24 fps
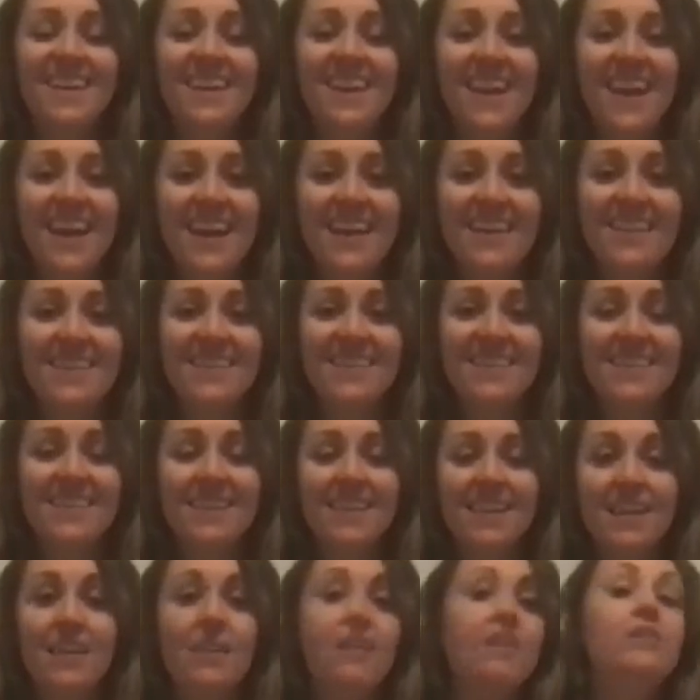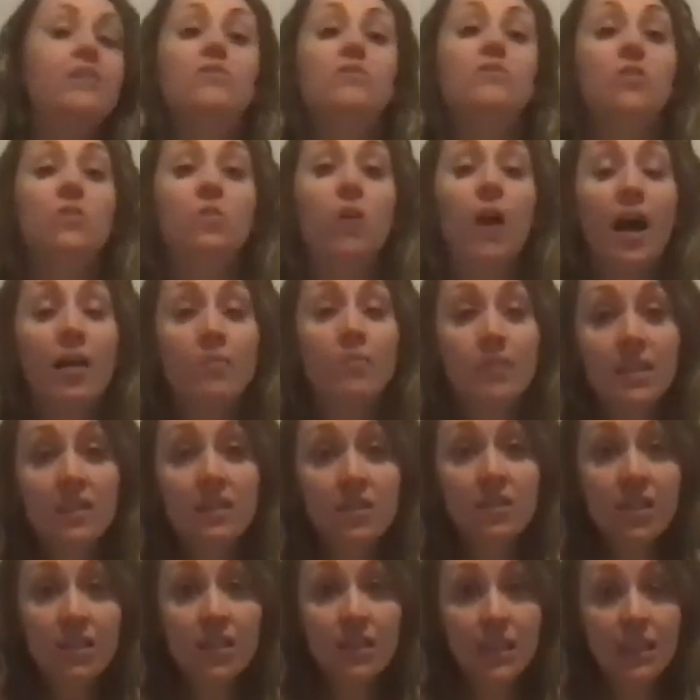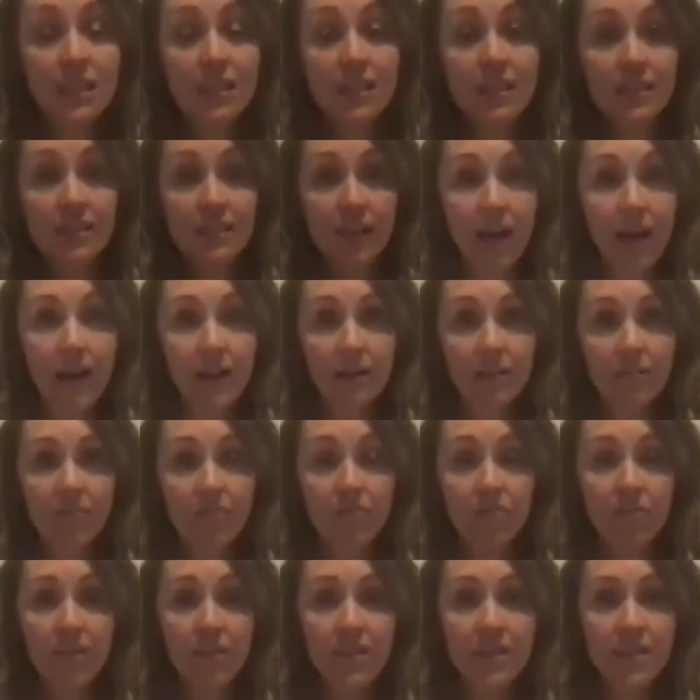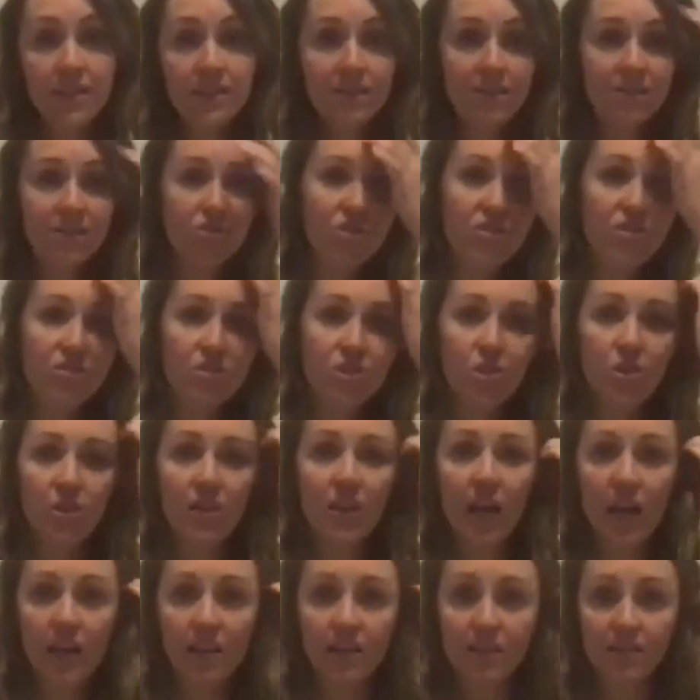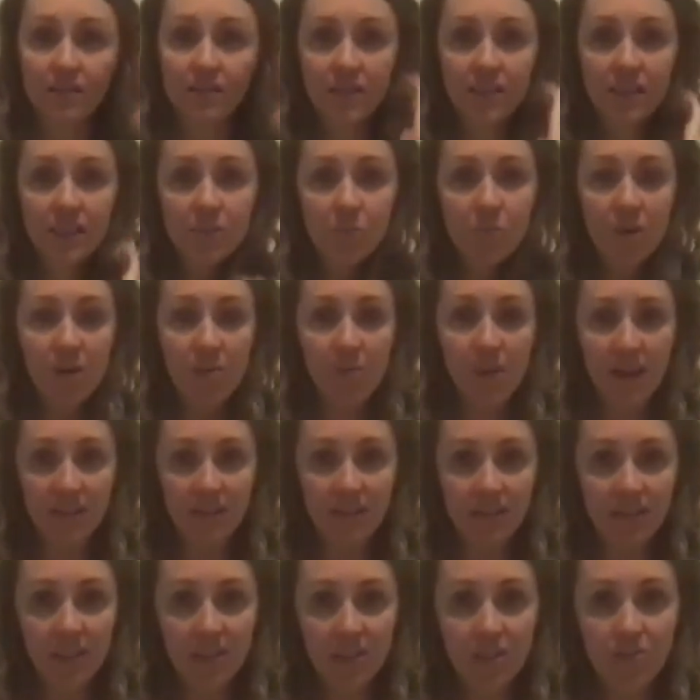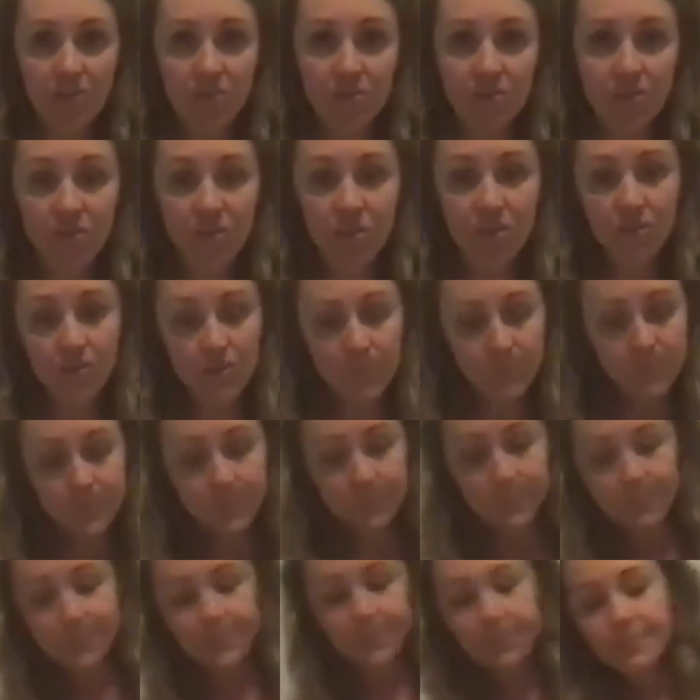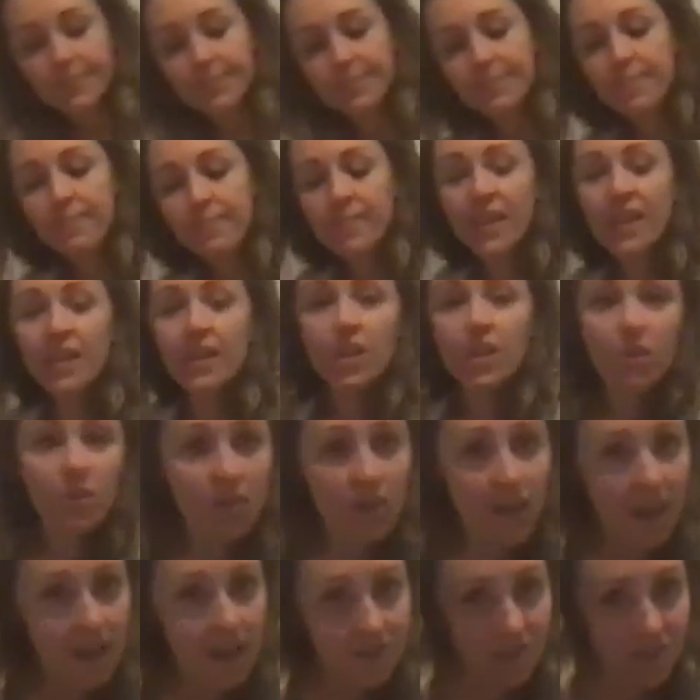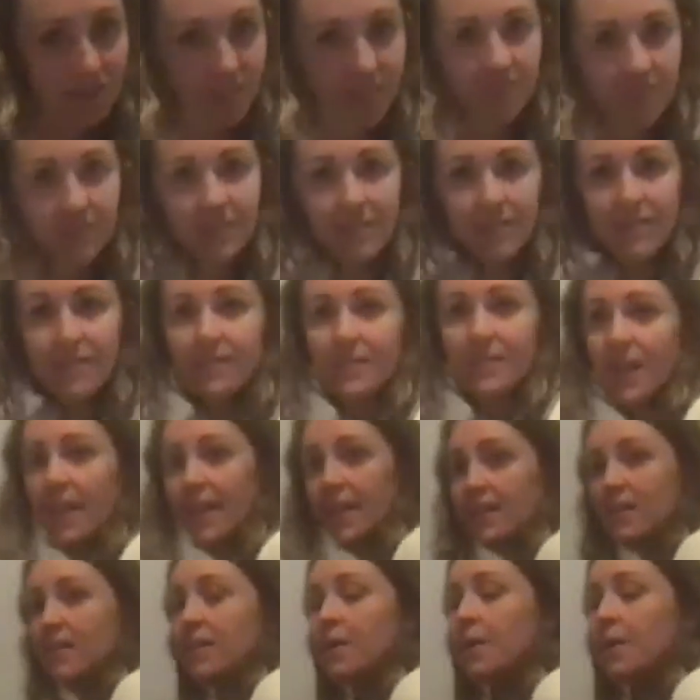Nice. So I'm going to turn to the side for this, just so you can kind of see what I'm asking you to do. You don't have to turn to the side.